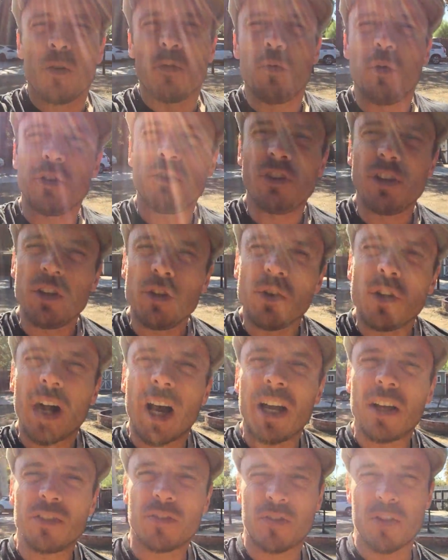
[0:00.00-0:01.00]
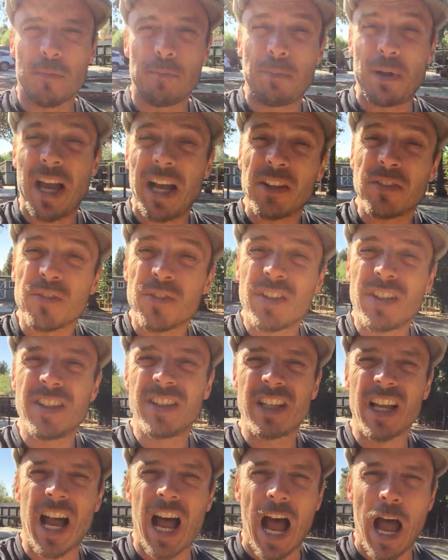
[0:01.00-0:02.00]
wishing you guys the best.
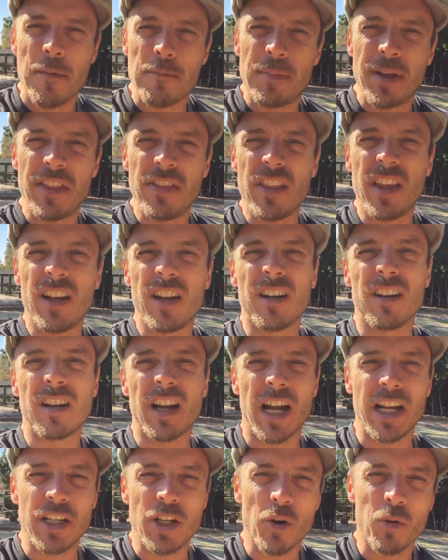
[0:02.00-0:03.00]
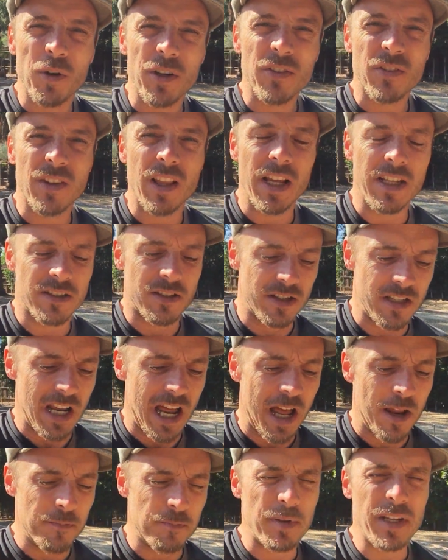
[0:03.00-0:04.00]
I've been there. I know what it's like to
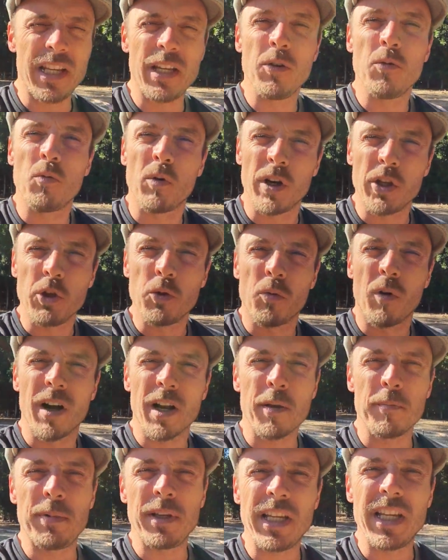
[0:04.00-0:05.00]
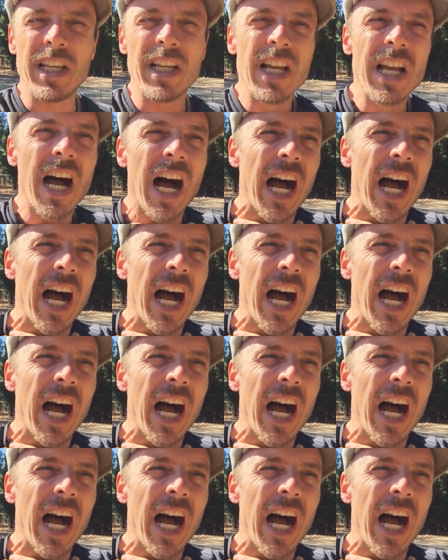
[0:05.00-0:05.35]
not be where you want to be.